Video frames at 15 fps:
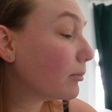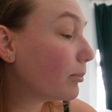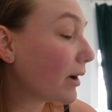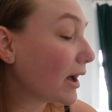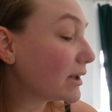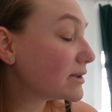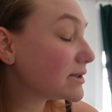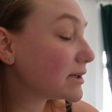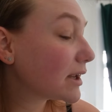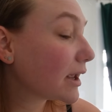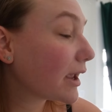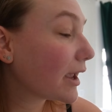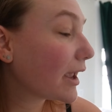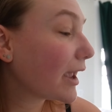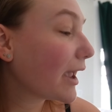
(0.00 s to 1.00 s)
But
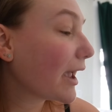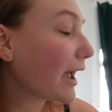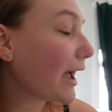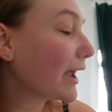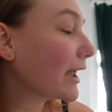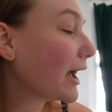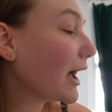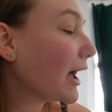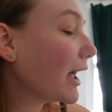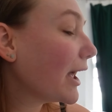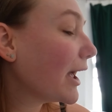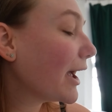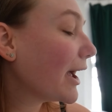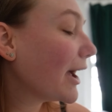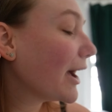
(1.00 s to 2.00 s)
I got